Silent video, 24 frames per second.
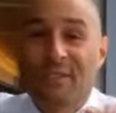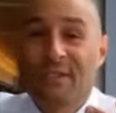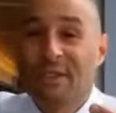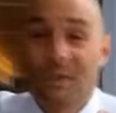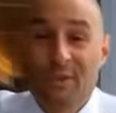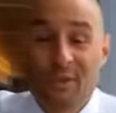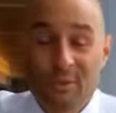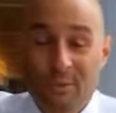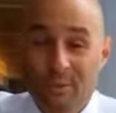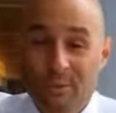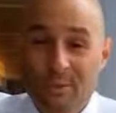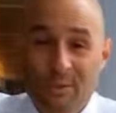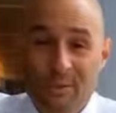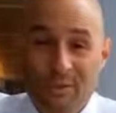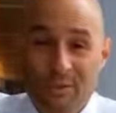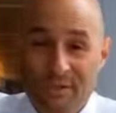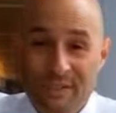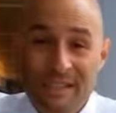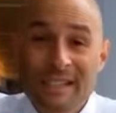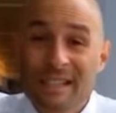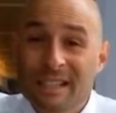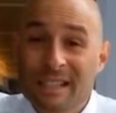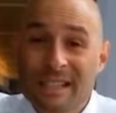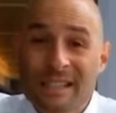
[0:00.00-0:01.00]
to go through those
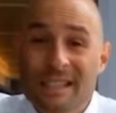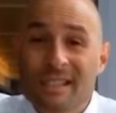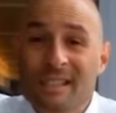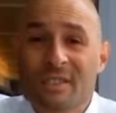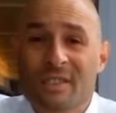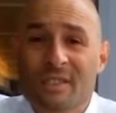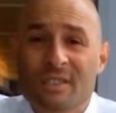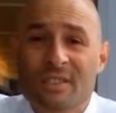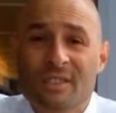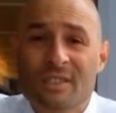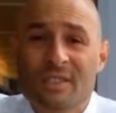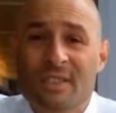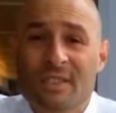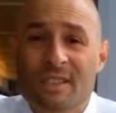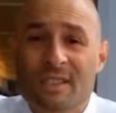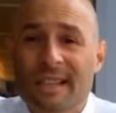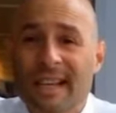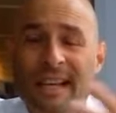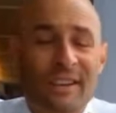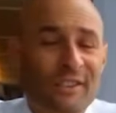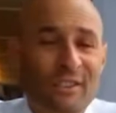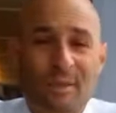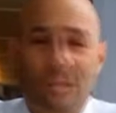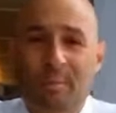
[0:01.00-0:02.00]
feelings,
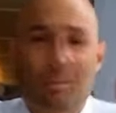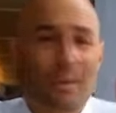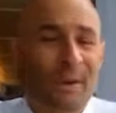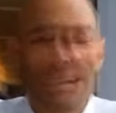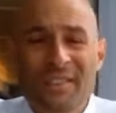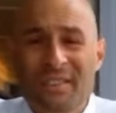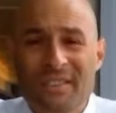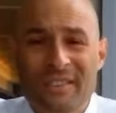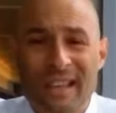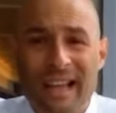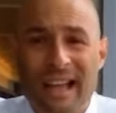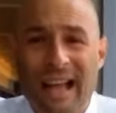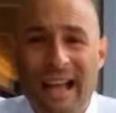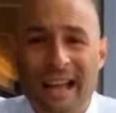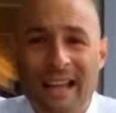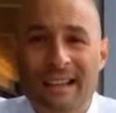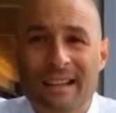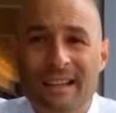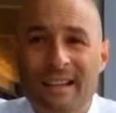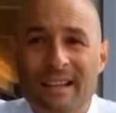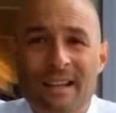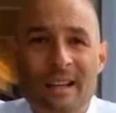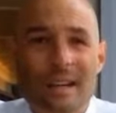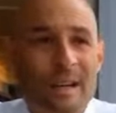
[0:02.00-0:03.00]
can't suppress that,
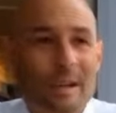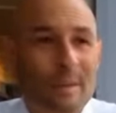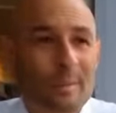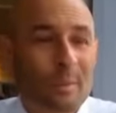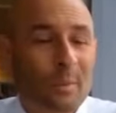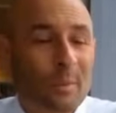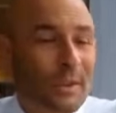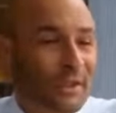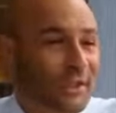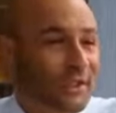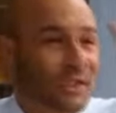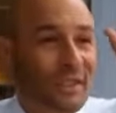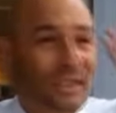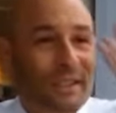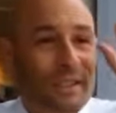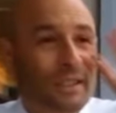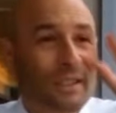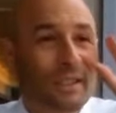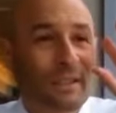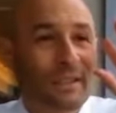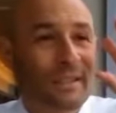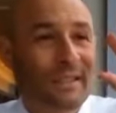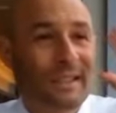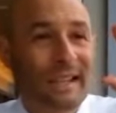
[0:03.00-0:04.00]
but once
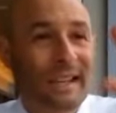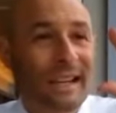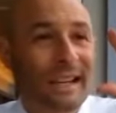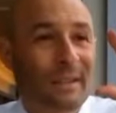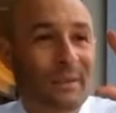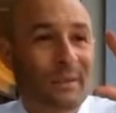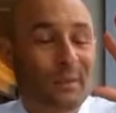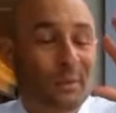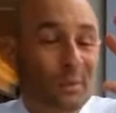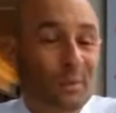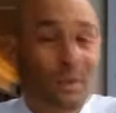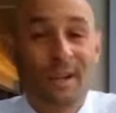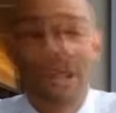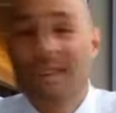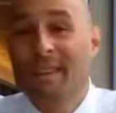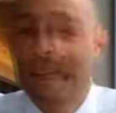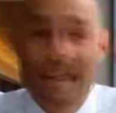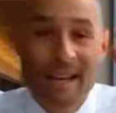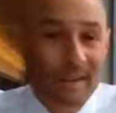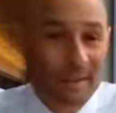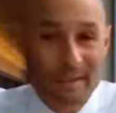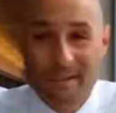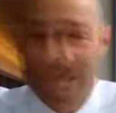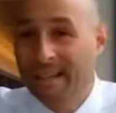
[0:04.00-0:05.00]
you're kind of run
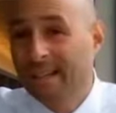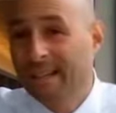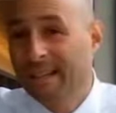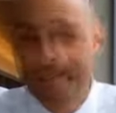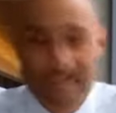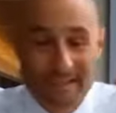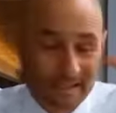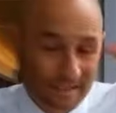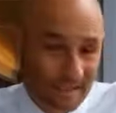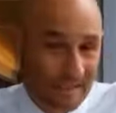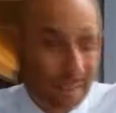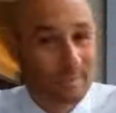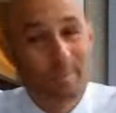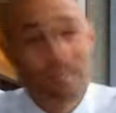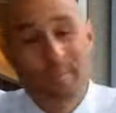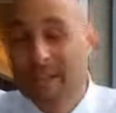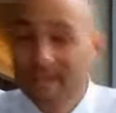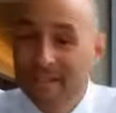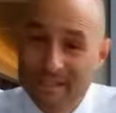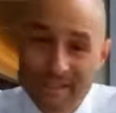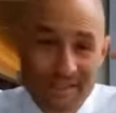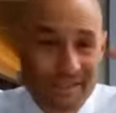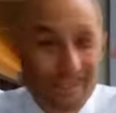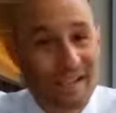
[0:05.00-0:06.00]
that like a
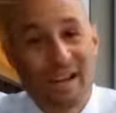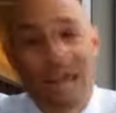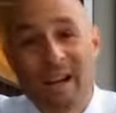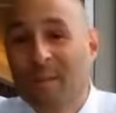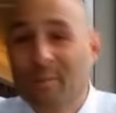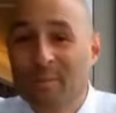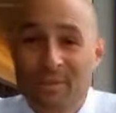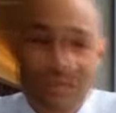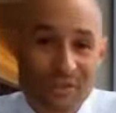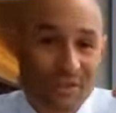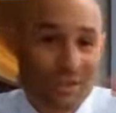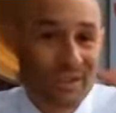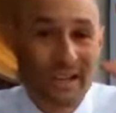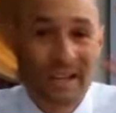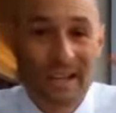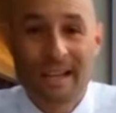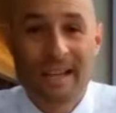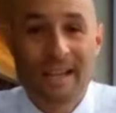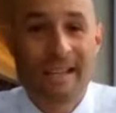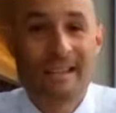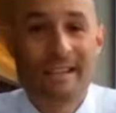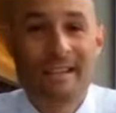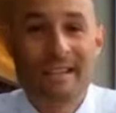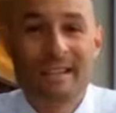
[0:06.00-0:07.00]
million times in your
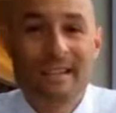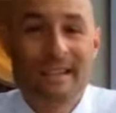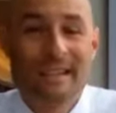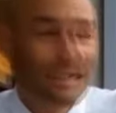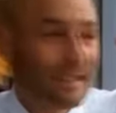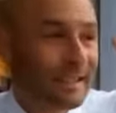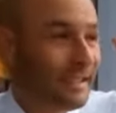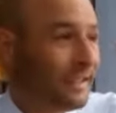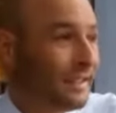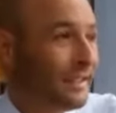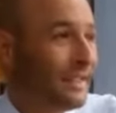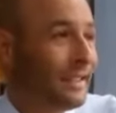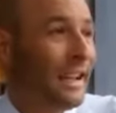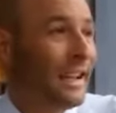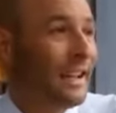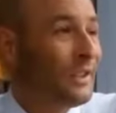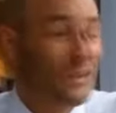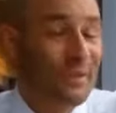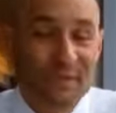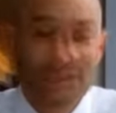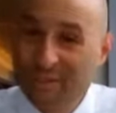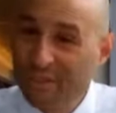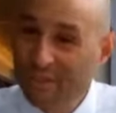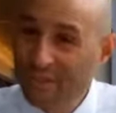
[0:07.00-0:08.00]
head, and
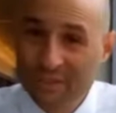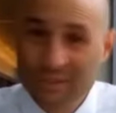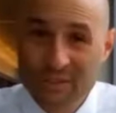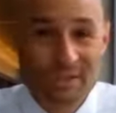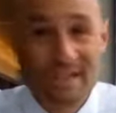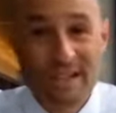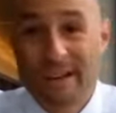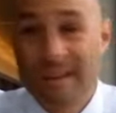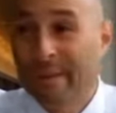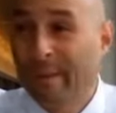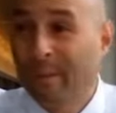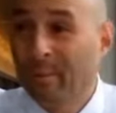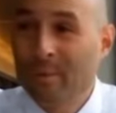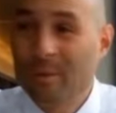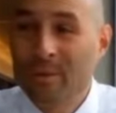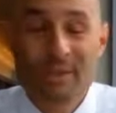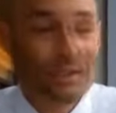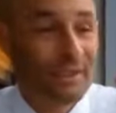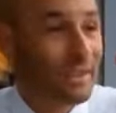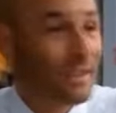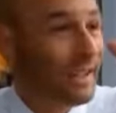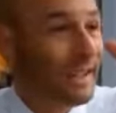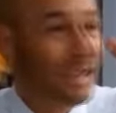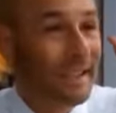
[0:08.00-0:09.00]
you feel so terrible,
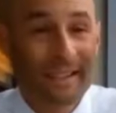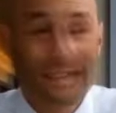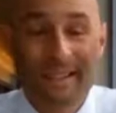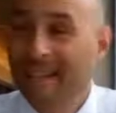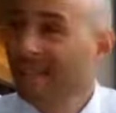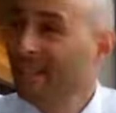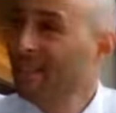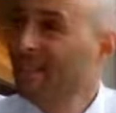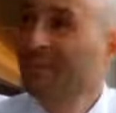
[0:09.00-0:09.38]
you're like, then